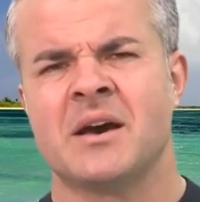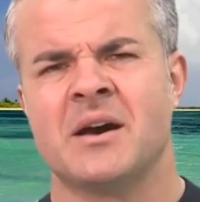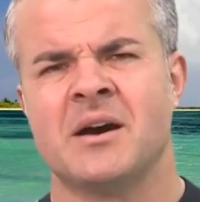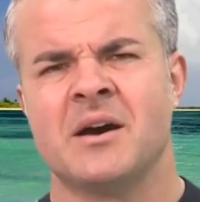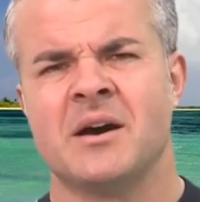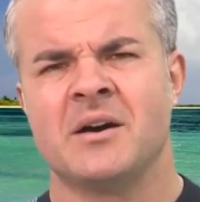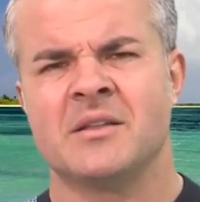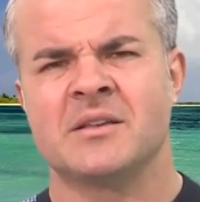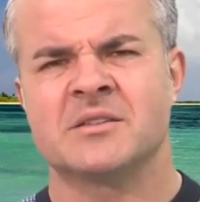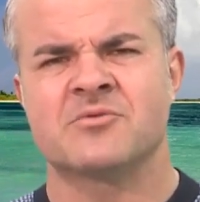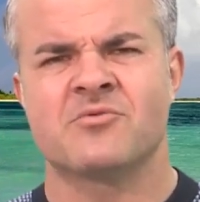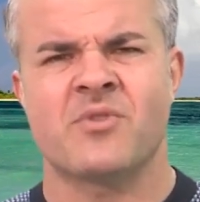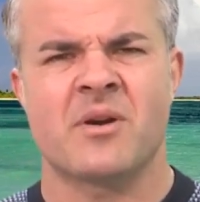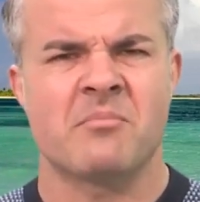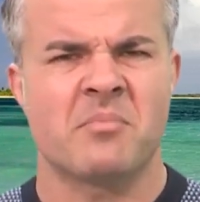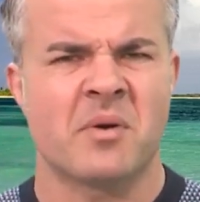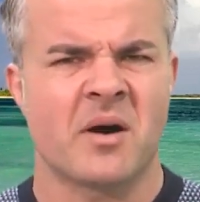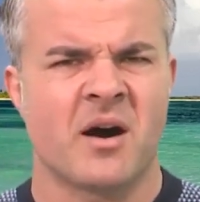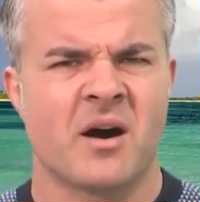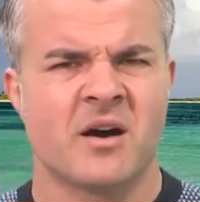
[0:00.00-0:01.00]
There's
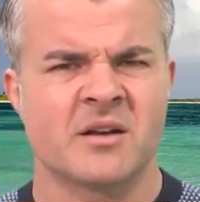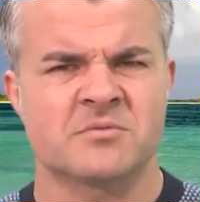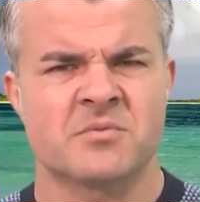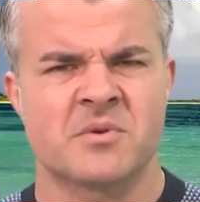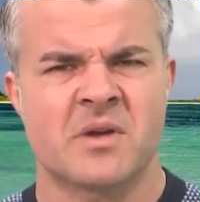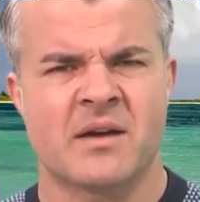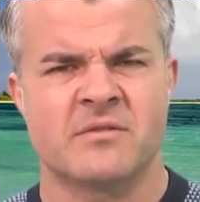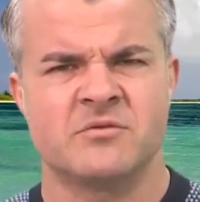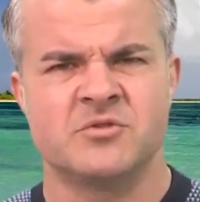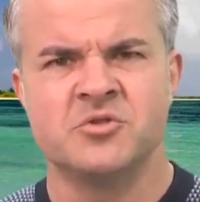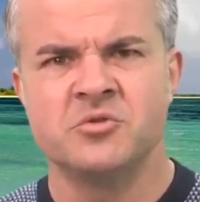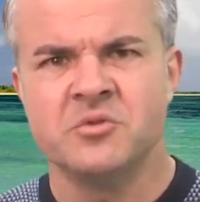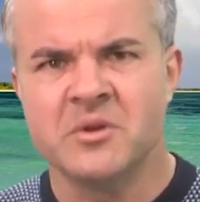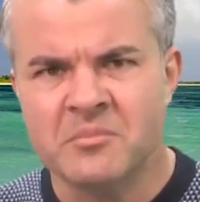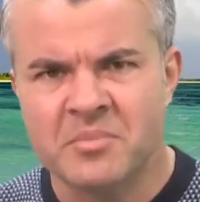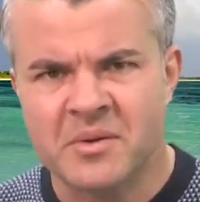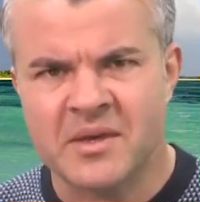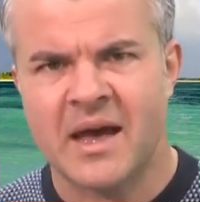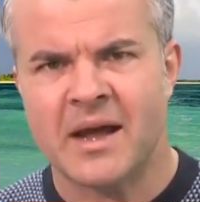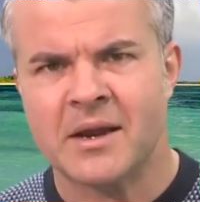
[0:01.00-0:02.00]
great bars where you have
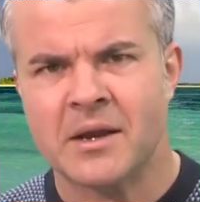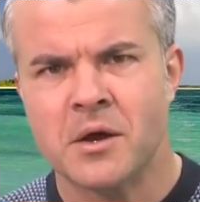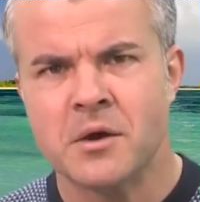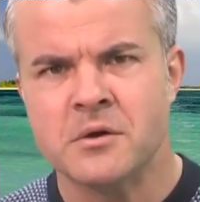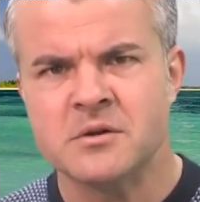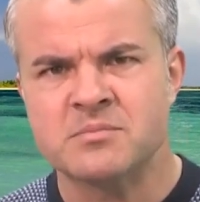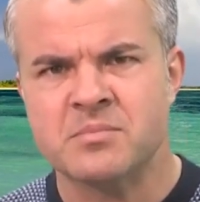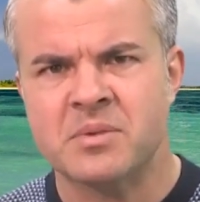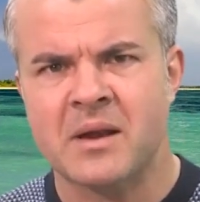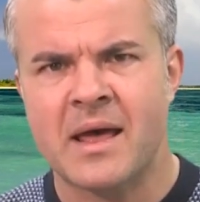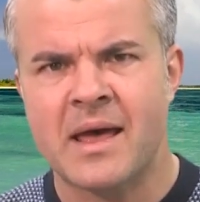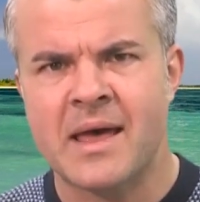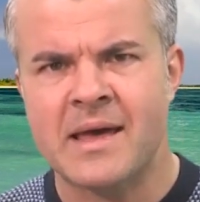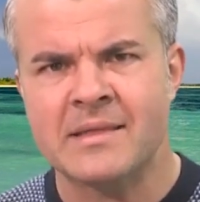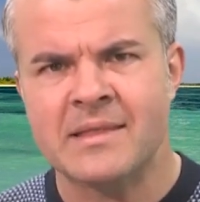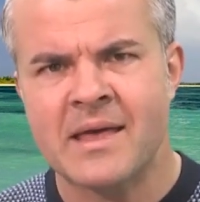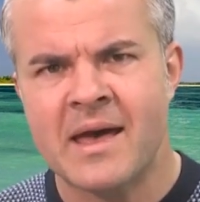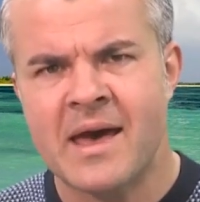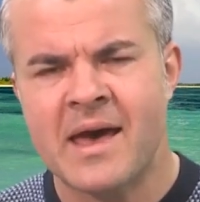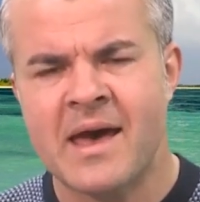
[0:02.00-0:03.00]
dueling pianos
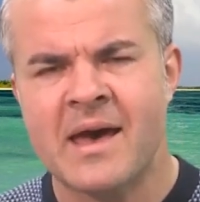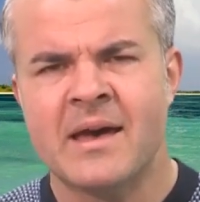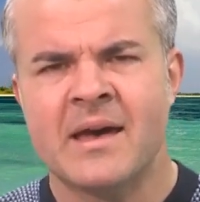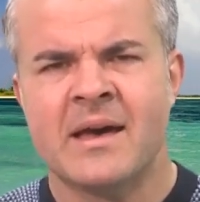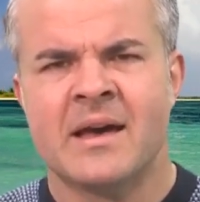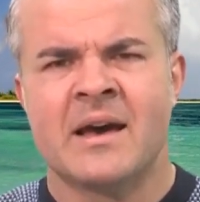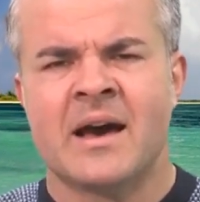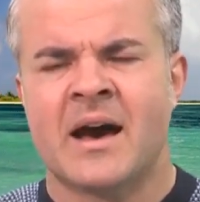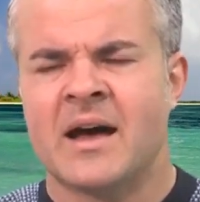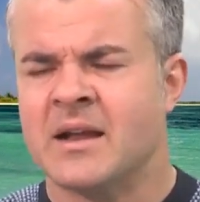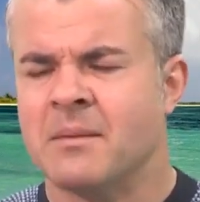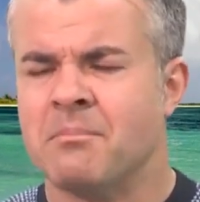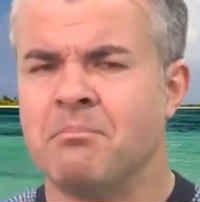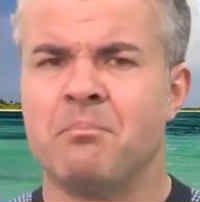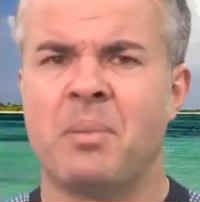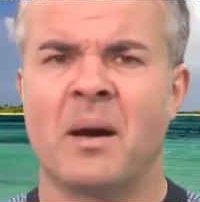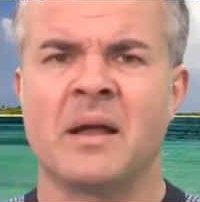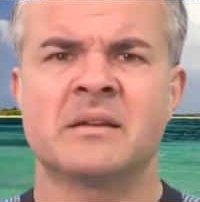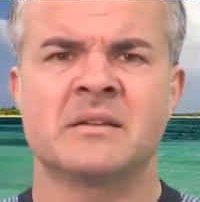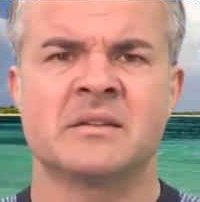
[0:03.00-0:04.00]
playing there, an
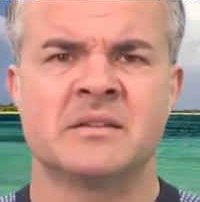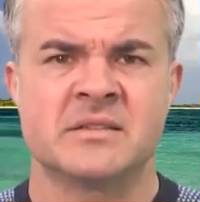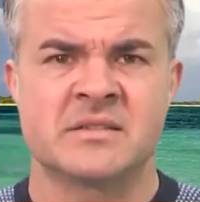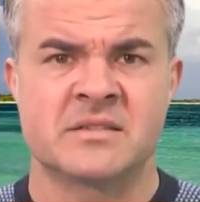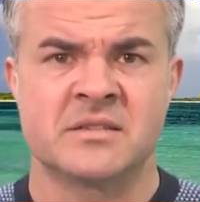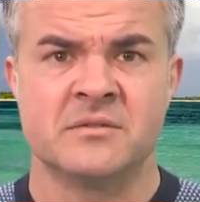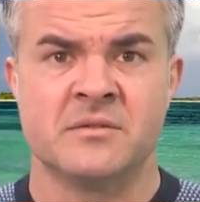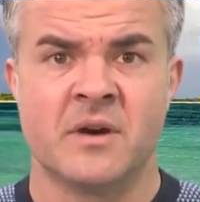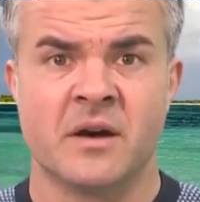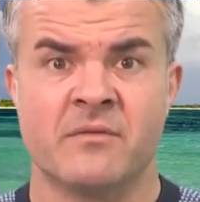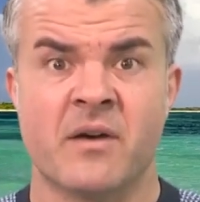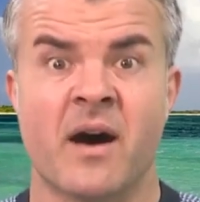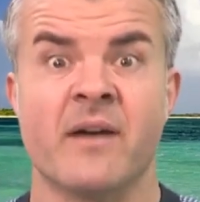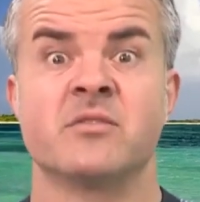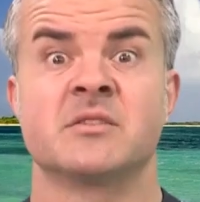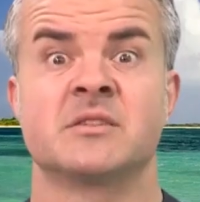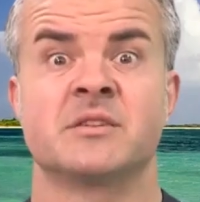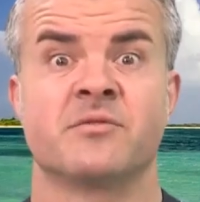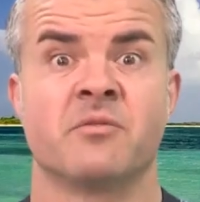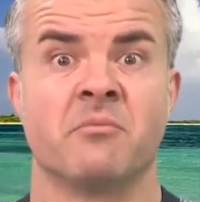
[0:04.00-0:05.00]
abundance of
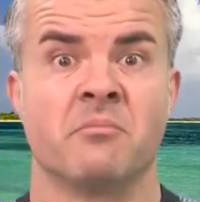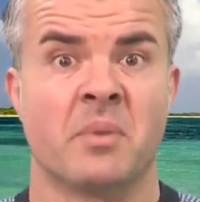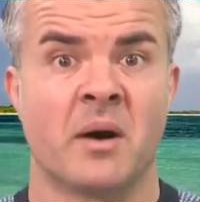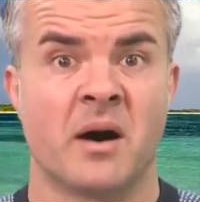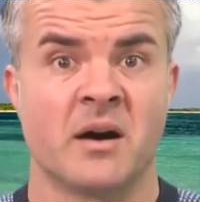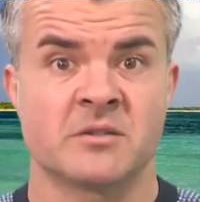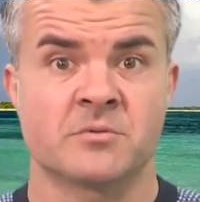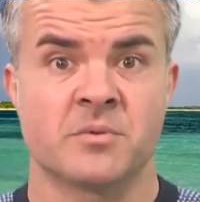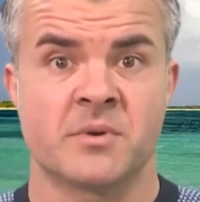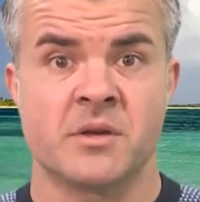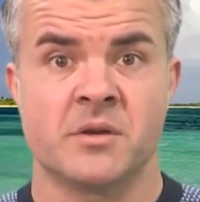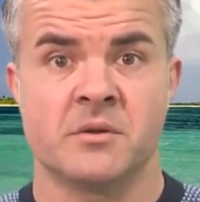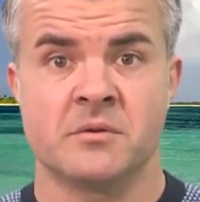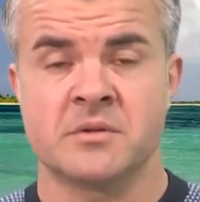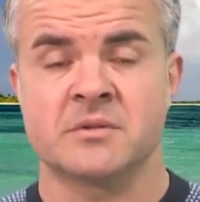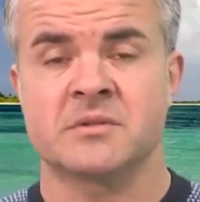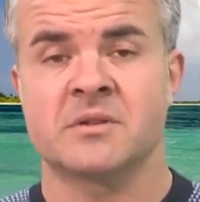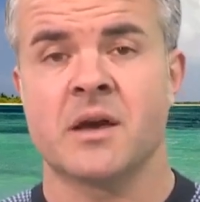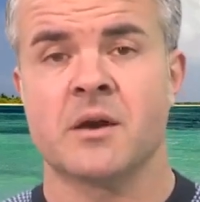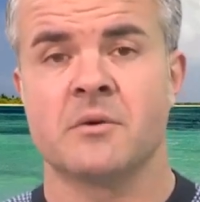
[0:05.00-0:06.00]
other different bars where you can
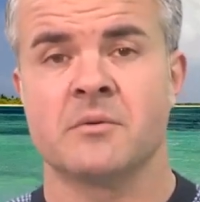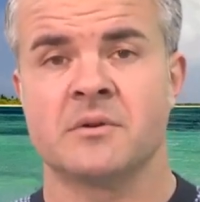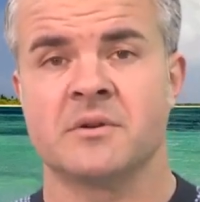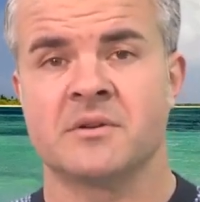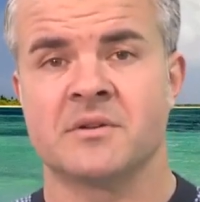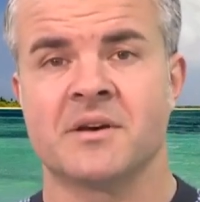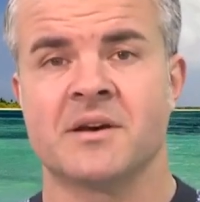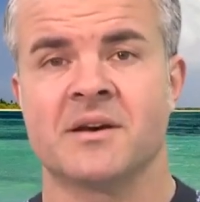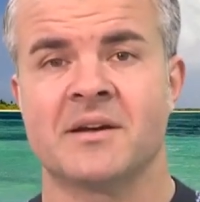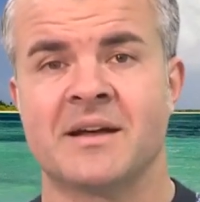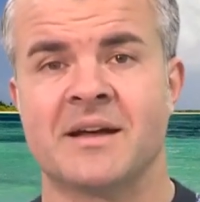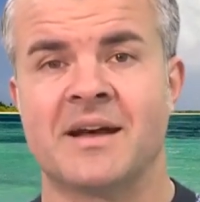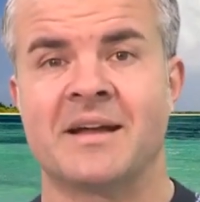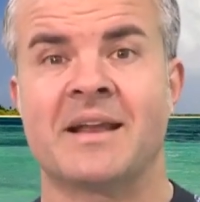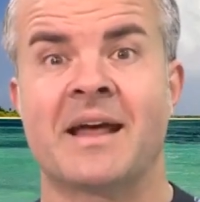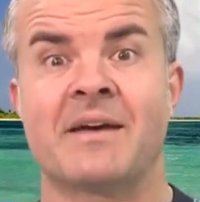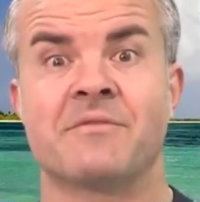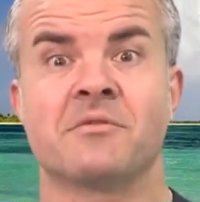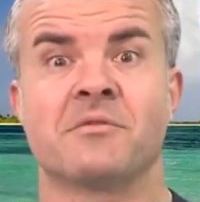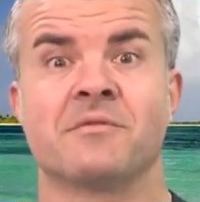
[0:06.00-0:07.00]
just go and
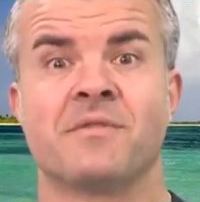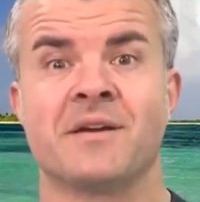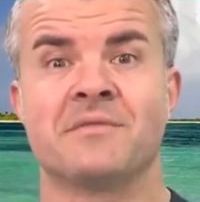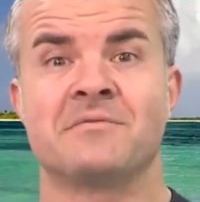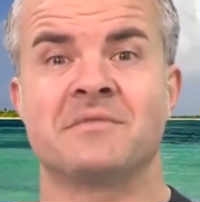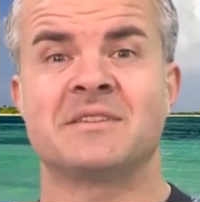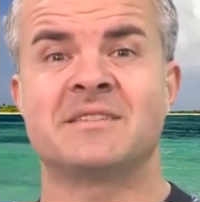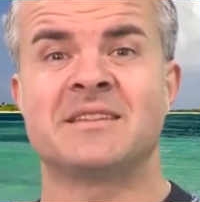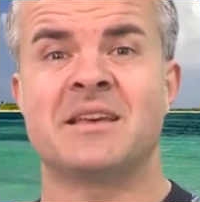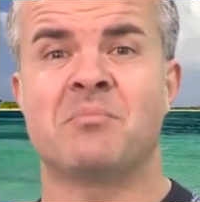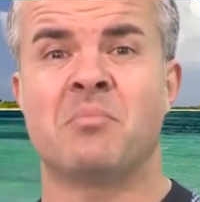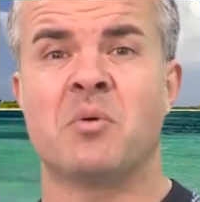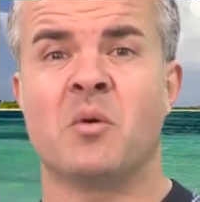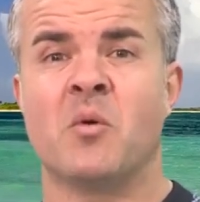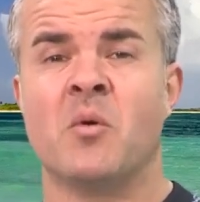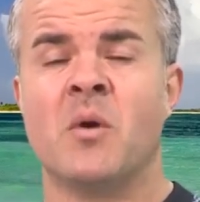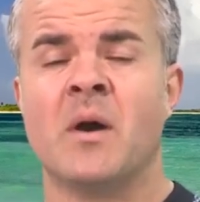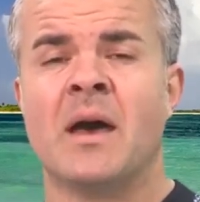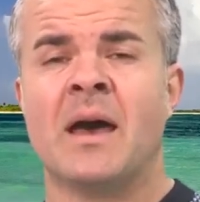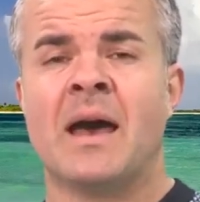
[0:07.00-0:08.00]
have your favourite
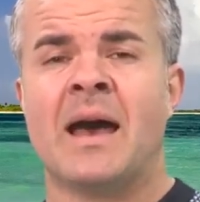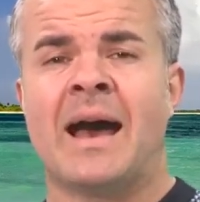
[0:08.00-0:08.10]
tipple,